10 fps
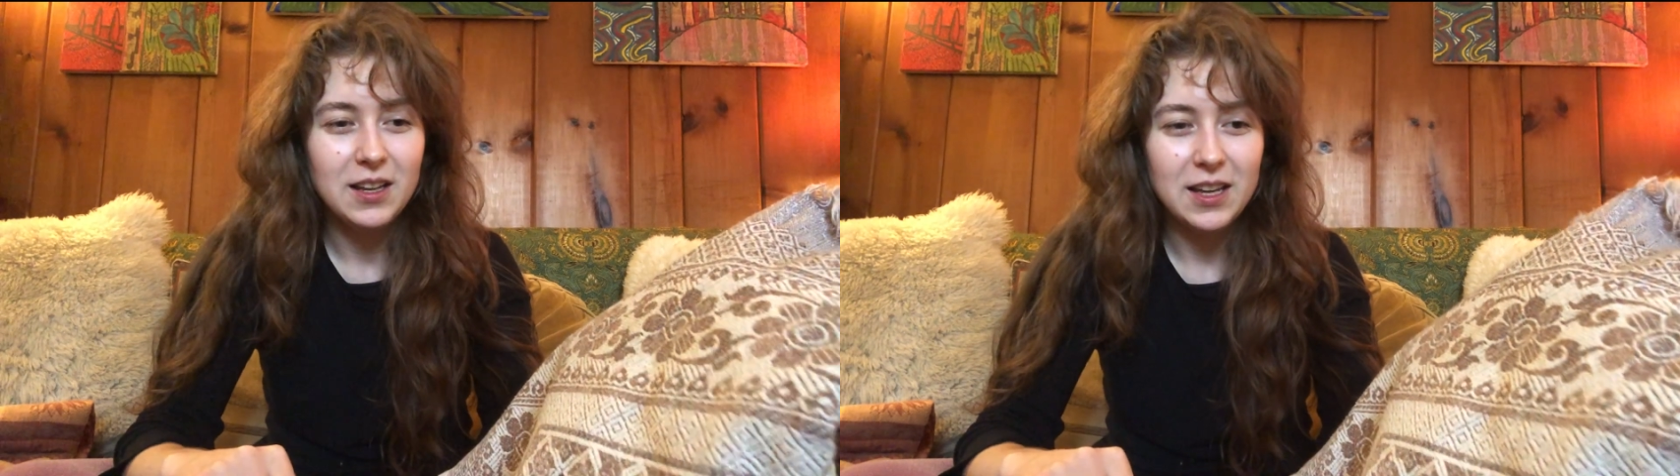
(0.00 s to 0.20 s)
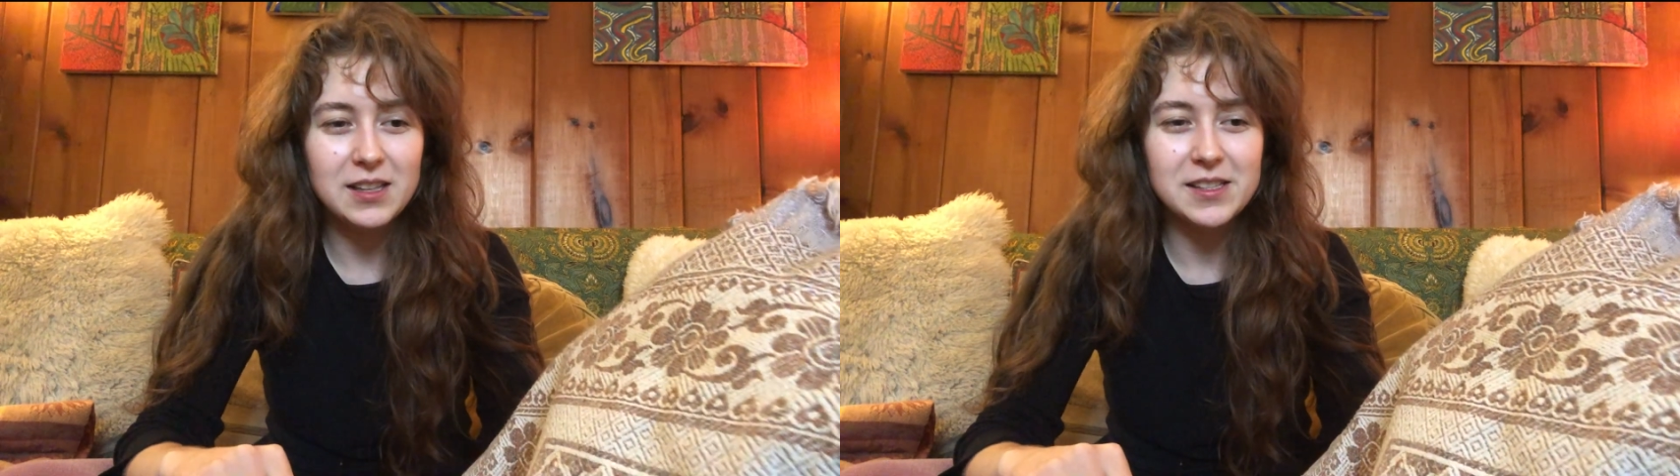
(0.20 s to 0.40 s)

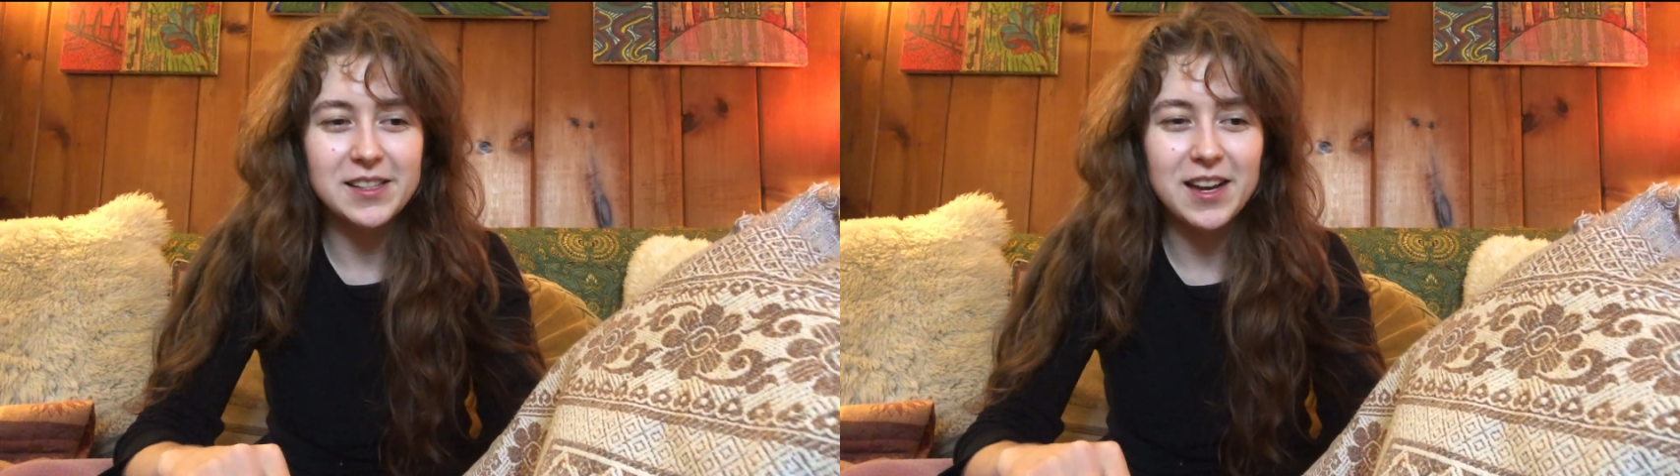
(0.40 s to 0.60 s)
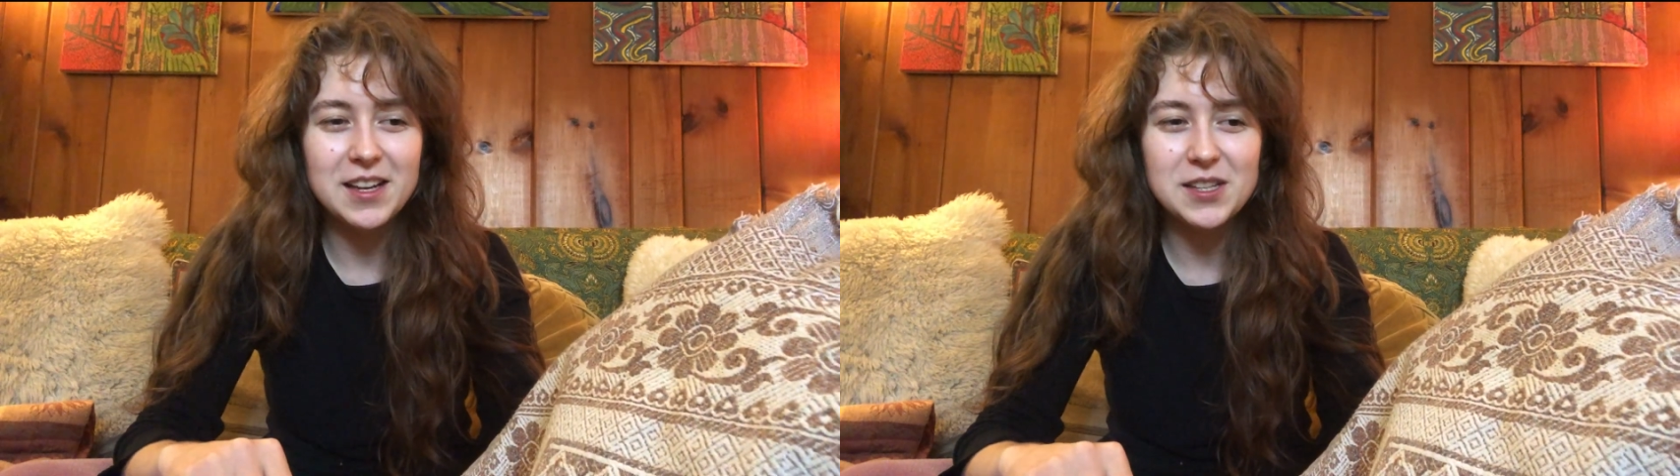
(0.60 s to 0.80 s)
it's
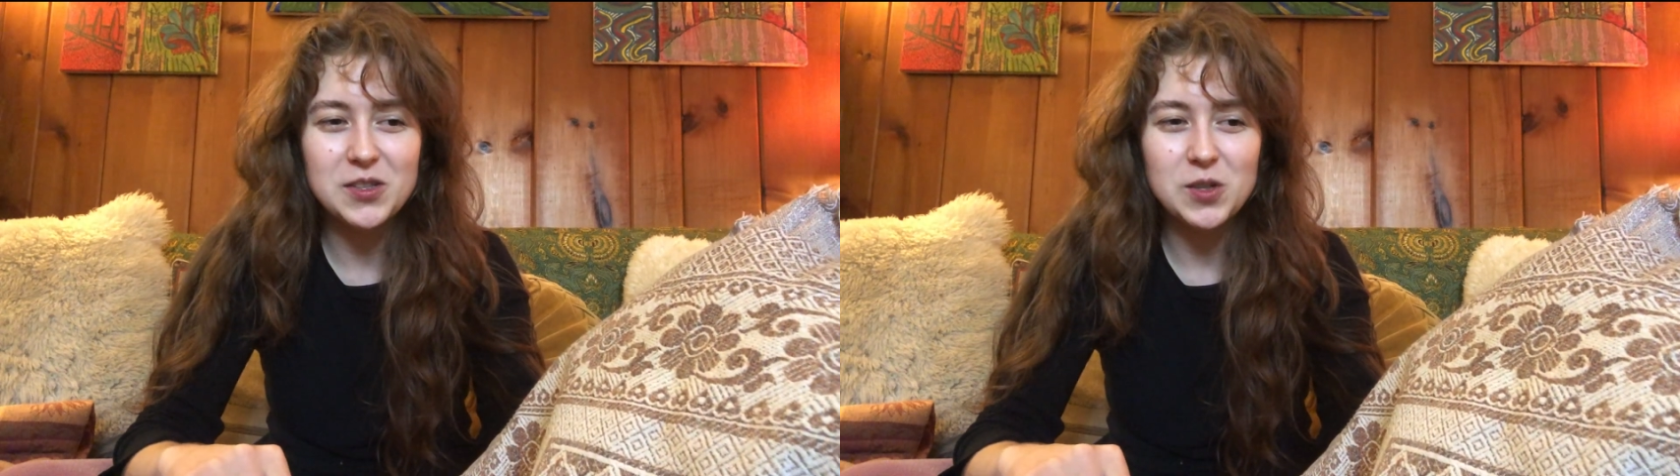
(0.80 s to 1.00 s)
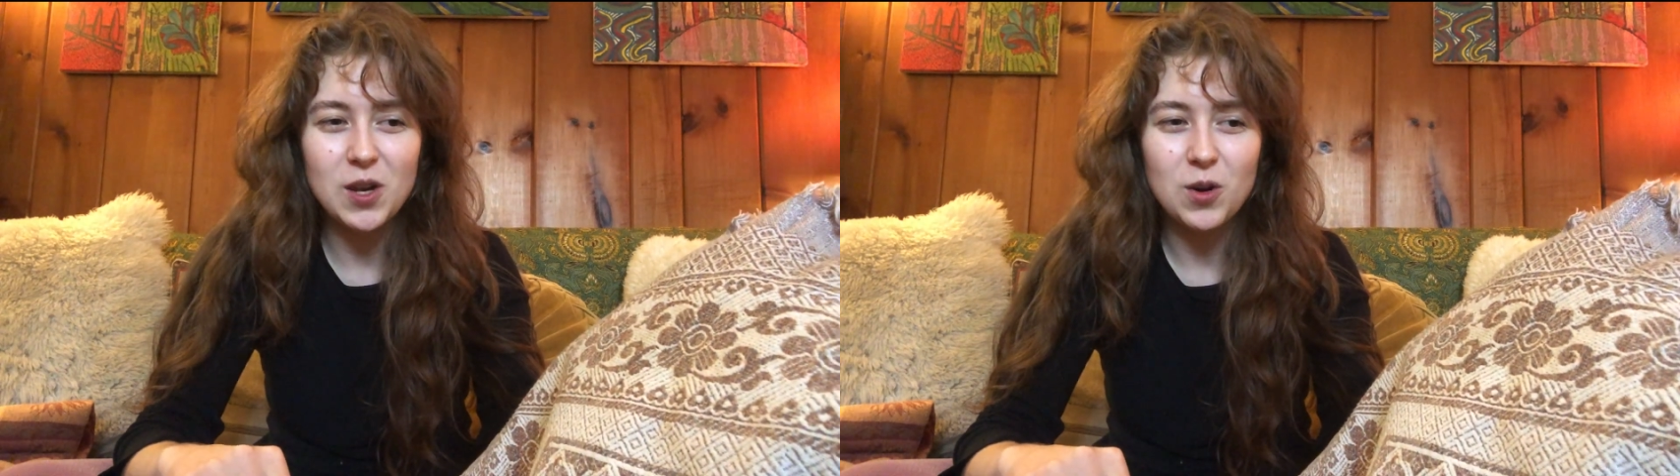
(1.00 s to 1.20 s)
nice